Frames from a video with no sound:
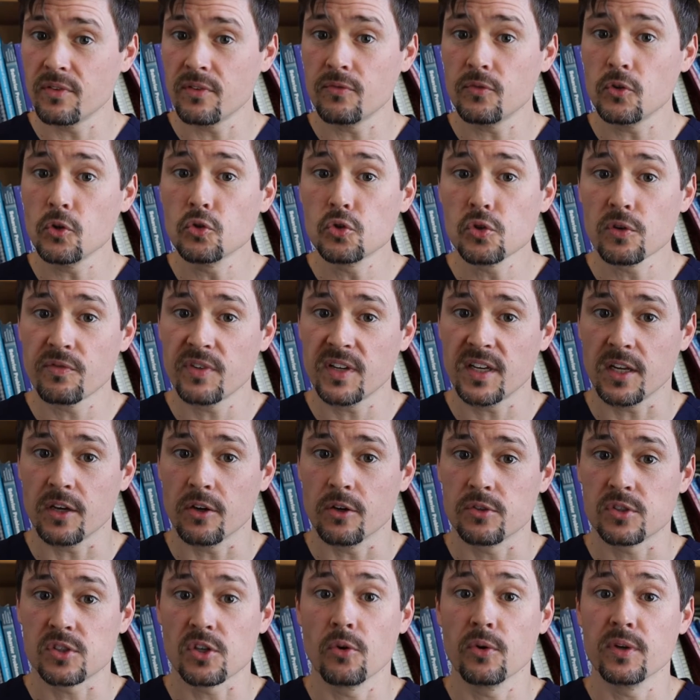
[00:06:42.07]
future
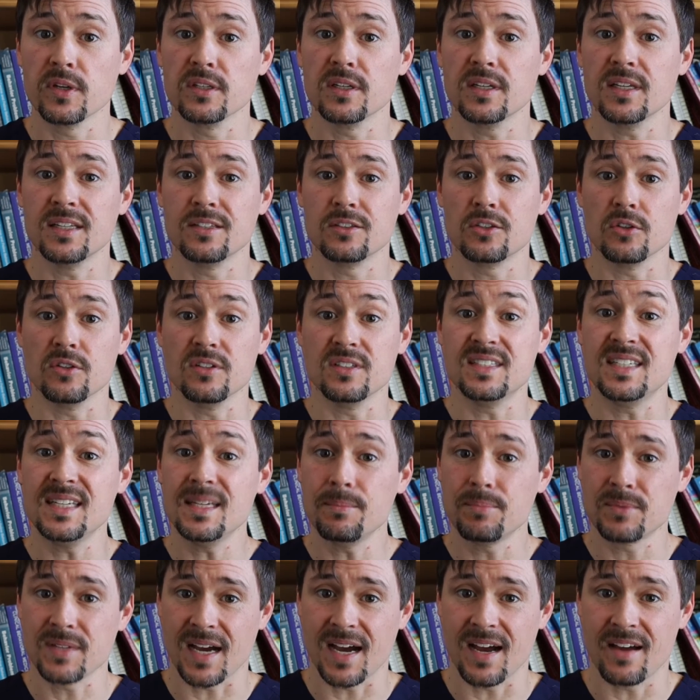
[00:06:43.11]
videos going into
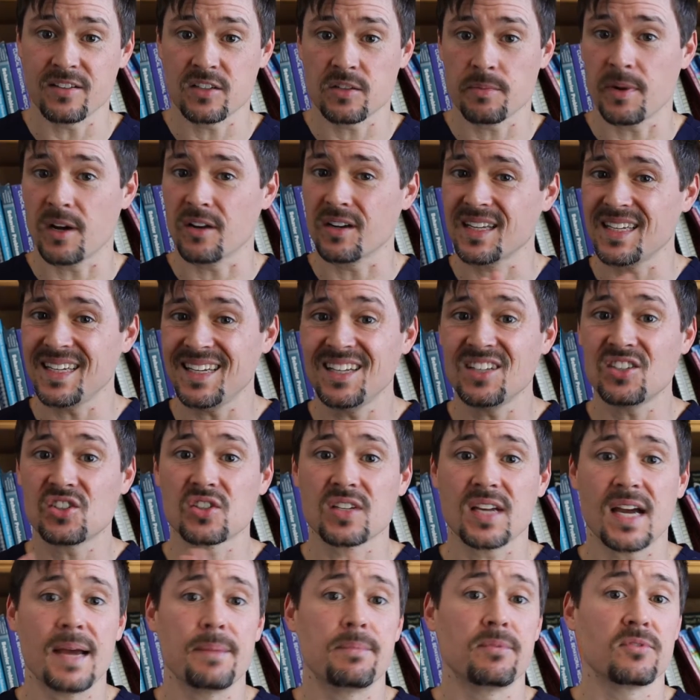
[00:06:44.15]
deep dives about each
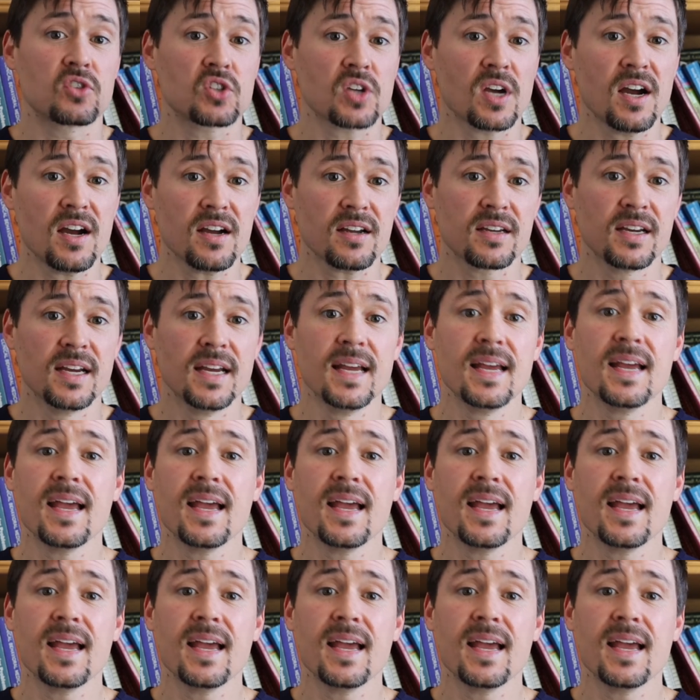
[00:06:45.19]
type of shock